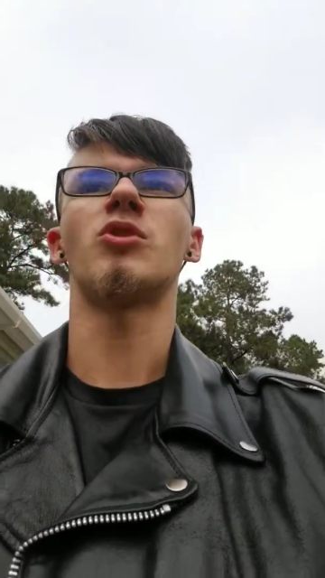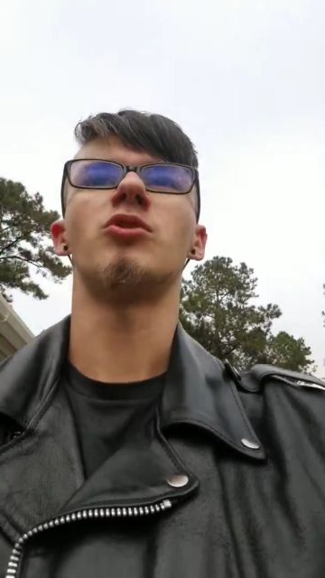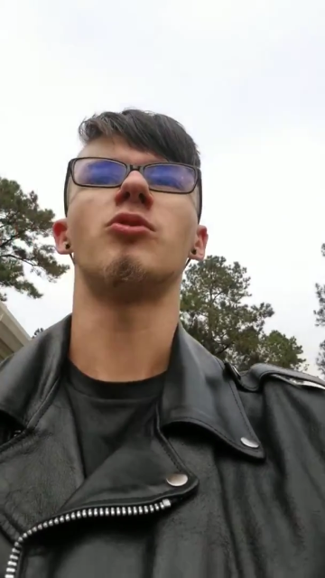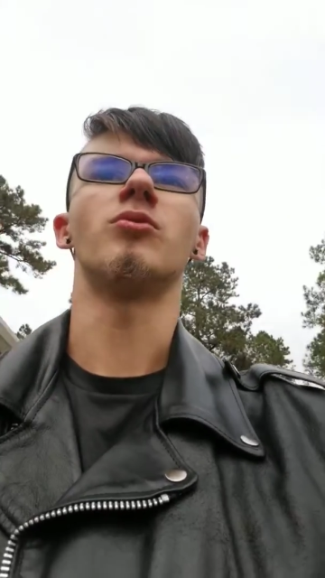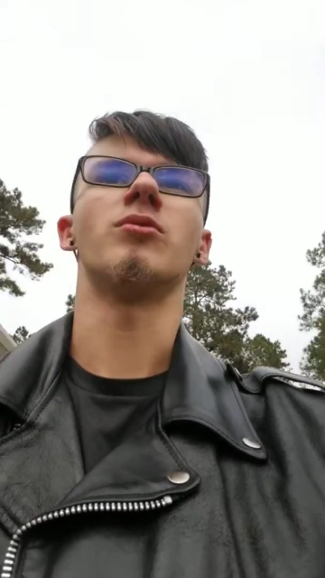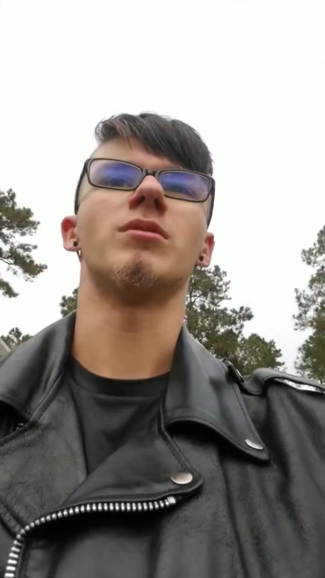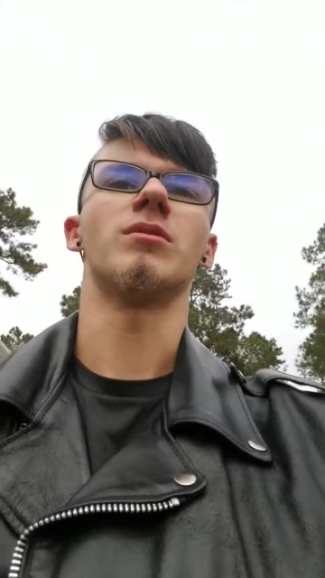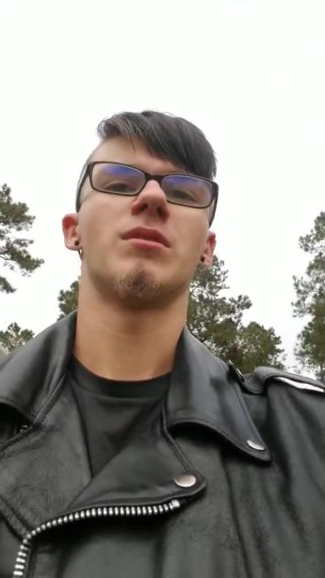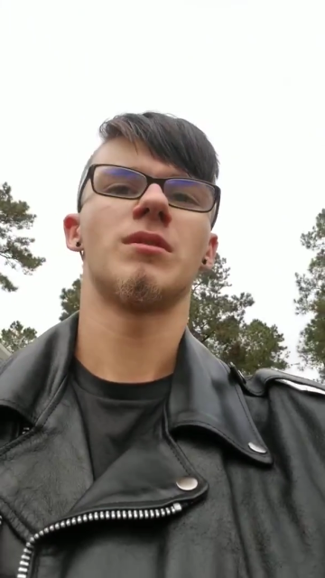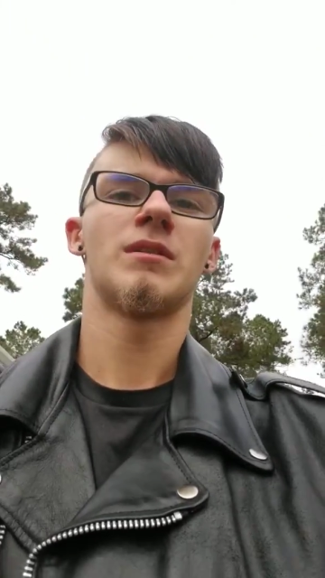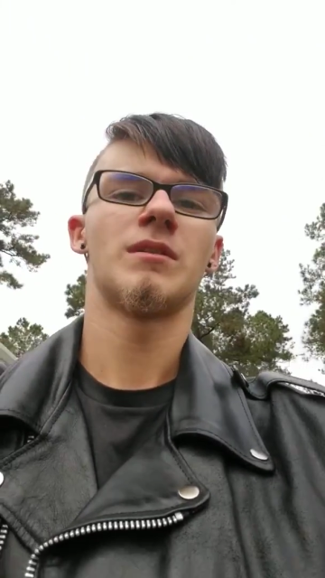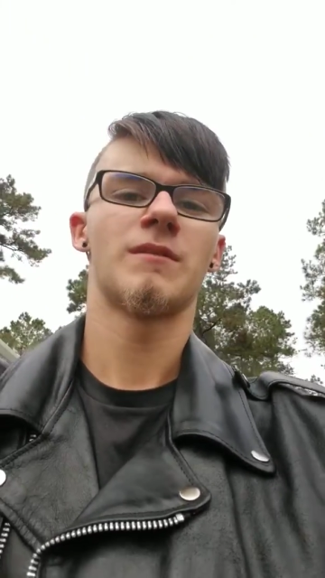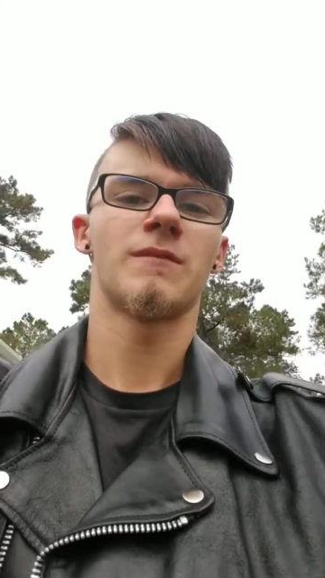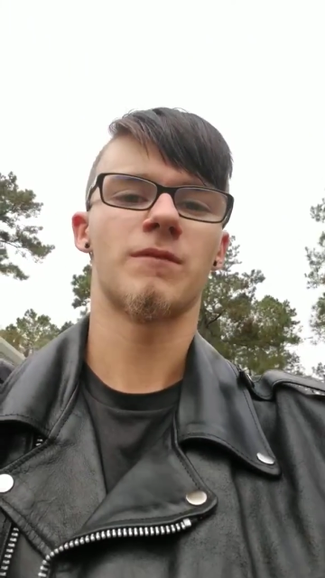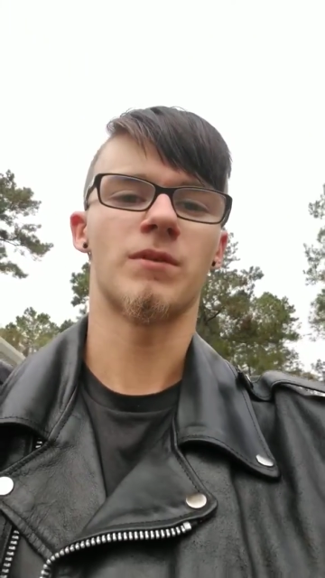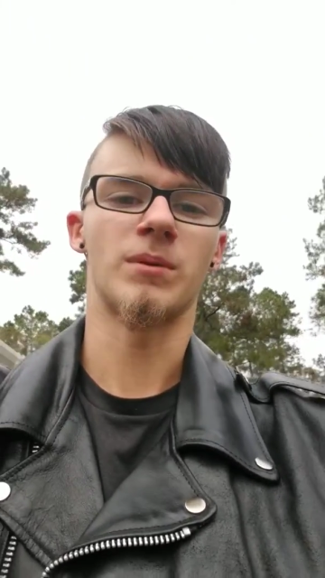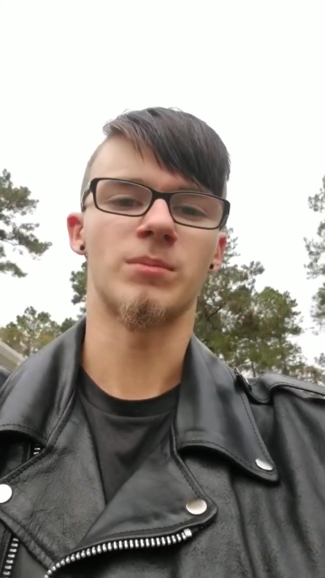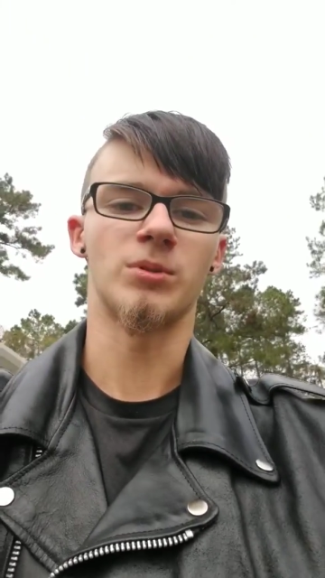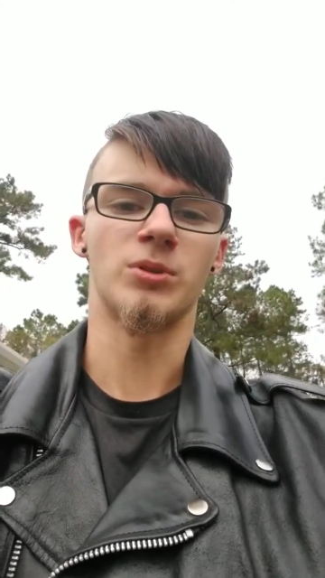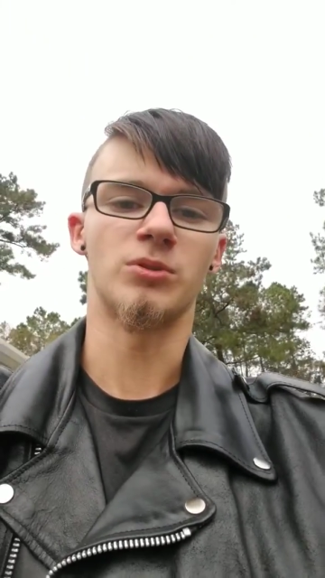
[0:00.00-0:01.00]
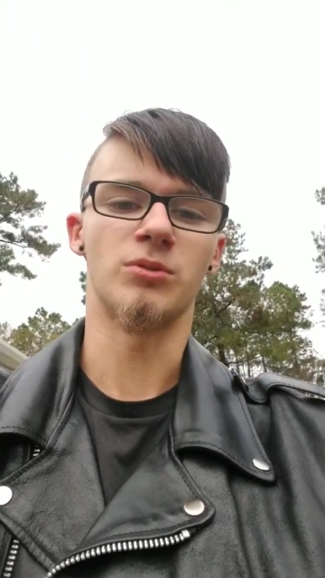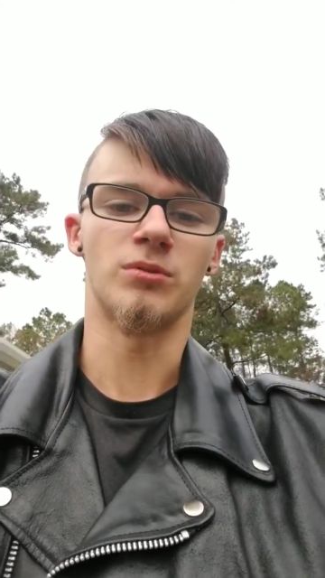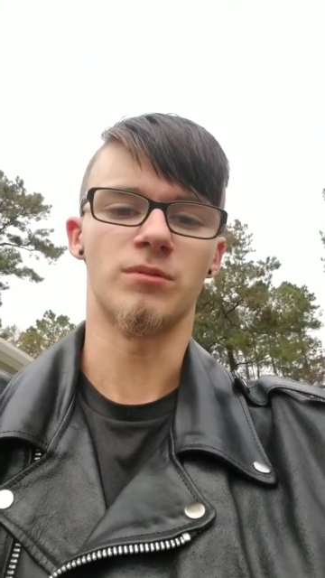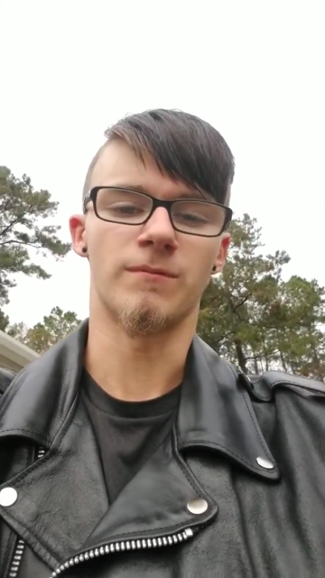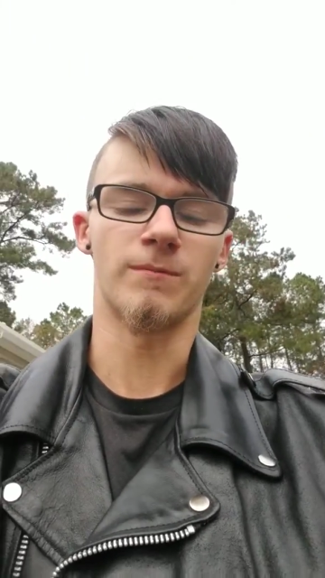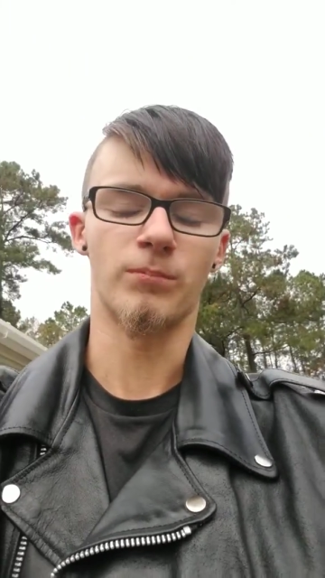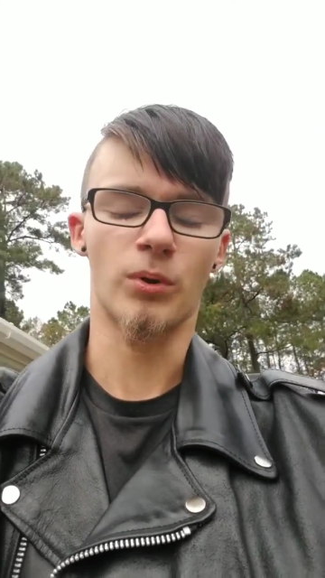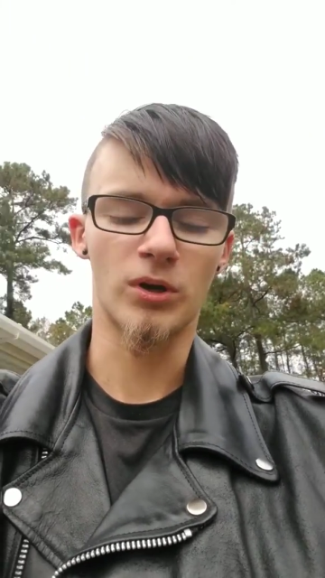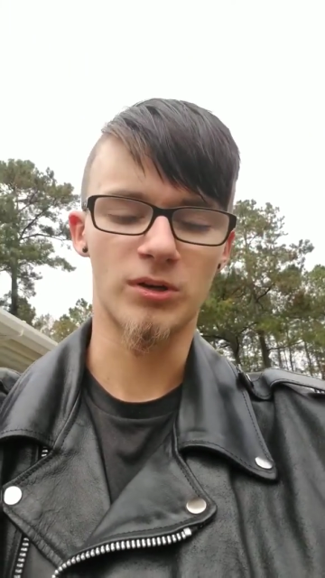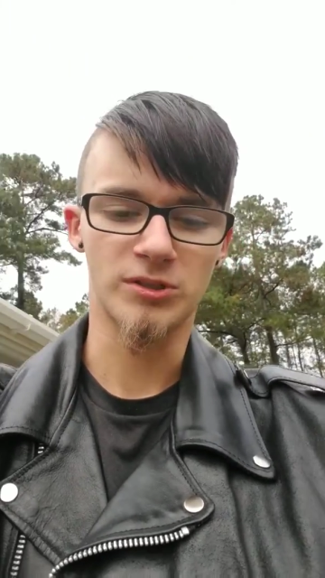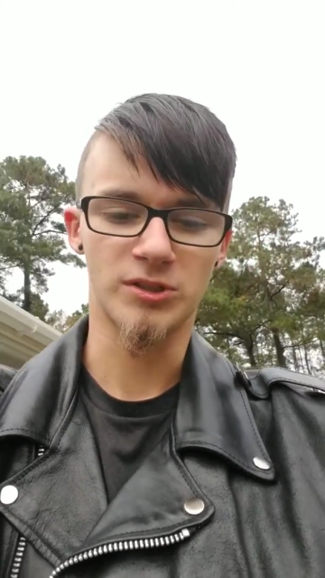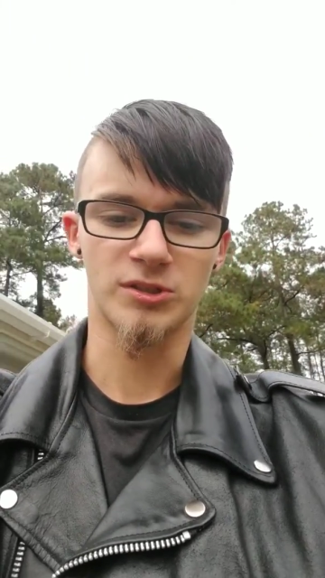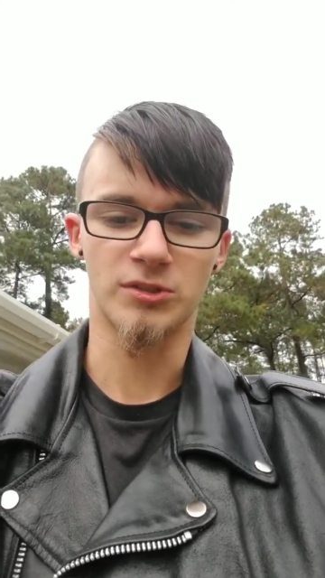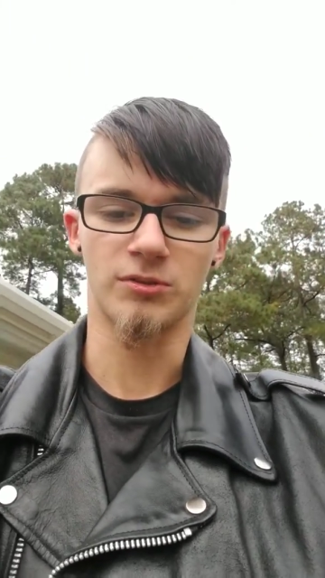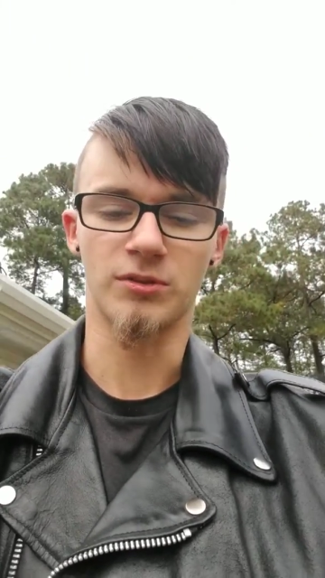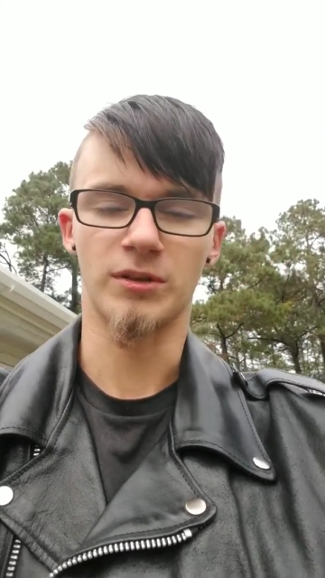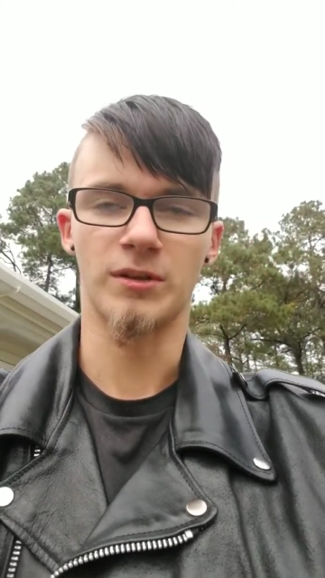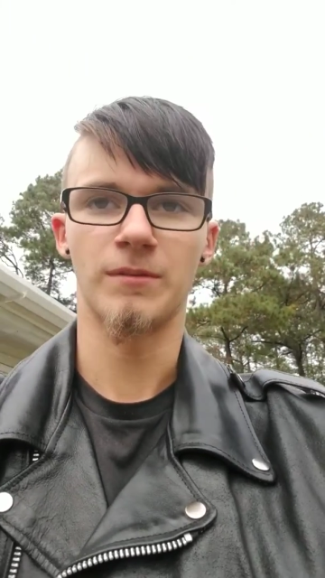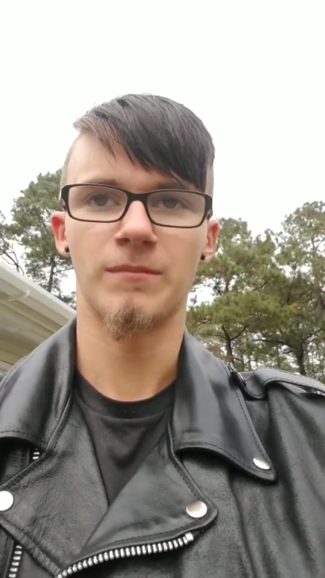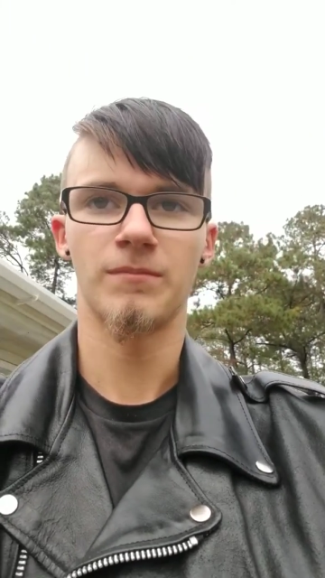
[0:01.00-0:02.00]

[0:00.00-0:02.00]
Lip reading: do it, for him to do it personally.